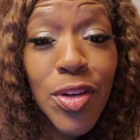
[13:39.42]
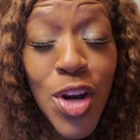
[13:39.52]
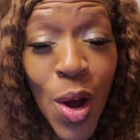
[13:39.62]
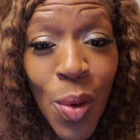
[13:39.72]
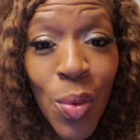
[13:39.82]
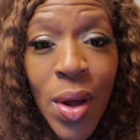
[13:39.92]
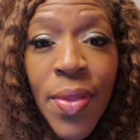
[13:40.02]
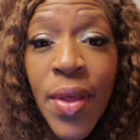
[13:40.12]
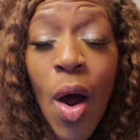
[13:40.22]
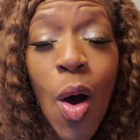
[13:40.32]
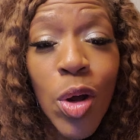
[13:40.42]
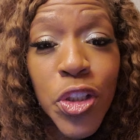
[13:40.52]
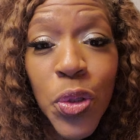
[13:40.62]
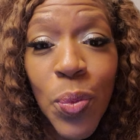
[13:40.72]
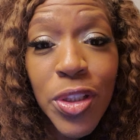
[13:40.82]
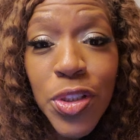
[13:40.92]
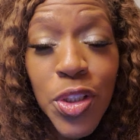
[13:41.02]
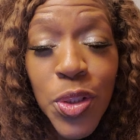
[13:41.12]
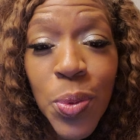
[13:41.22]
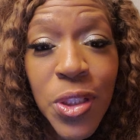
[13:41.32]
know that all she wants
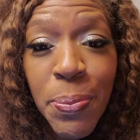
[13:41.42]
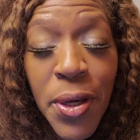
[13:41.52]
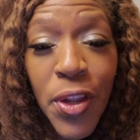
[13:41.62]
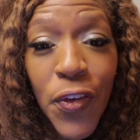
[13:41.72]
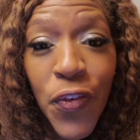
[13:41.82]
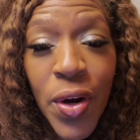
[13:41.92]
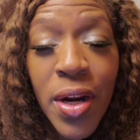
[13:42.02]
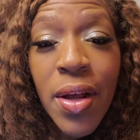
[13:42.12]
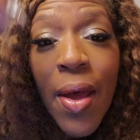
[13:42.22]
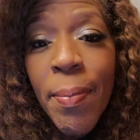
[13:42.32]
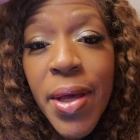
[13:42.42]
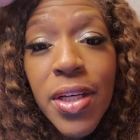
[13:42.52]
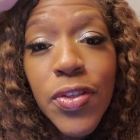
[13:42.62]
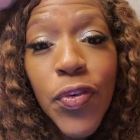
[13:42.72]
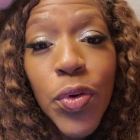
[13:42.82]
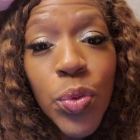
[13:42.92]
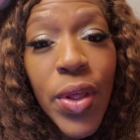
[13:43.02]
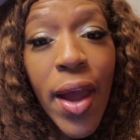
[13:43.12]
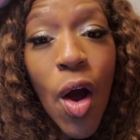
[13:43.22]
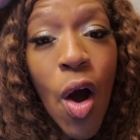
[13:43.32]
to do is be their friend because of who
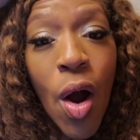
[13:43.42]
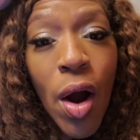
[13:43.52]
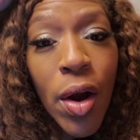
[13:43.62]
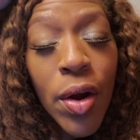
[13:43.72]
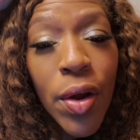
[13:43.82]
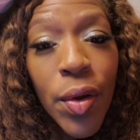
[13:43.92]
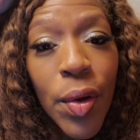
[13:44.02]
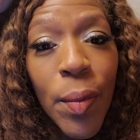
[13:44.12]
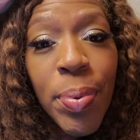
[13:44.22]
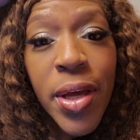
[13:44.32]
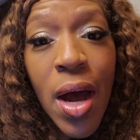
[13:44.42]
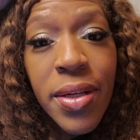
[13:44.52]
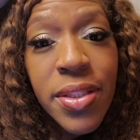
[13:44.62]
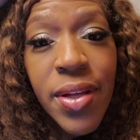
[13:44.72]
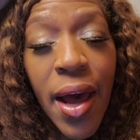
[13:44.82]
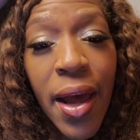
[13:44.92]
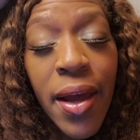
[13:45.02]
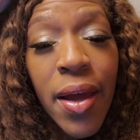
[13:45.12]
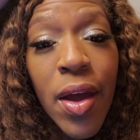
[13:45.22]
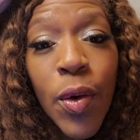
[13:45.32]
they are.
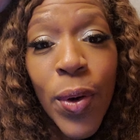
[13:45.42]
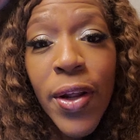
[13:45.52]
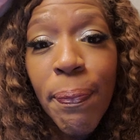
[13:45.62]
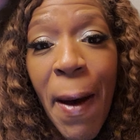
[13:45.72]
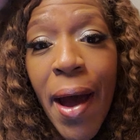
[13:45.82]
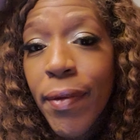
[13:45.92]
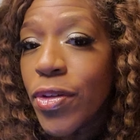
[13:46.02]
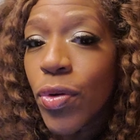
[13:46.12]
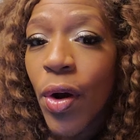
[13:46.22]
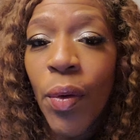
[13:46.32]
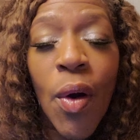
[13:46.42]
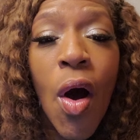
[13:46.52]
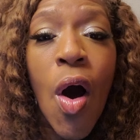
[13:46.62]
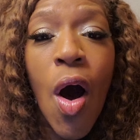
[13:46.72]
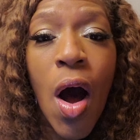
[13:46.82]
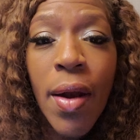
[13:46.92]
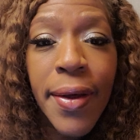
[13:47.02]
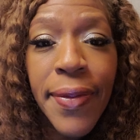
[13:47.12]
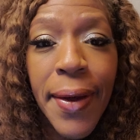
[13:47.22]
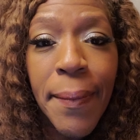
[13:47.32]
Beyonce, Gwyneth Paltrow,
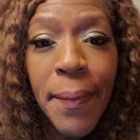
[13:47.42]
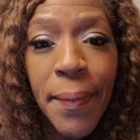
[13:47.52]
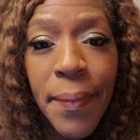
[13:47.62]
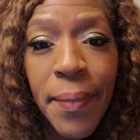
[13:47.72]
all of them.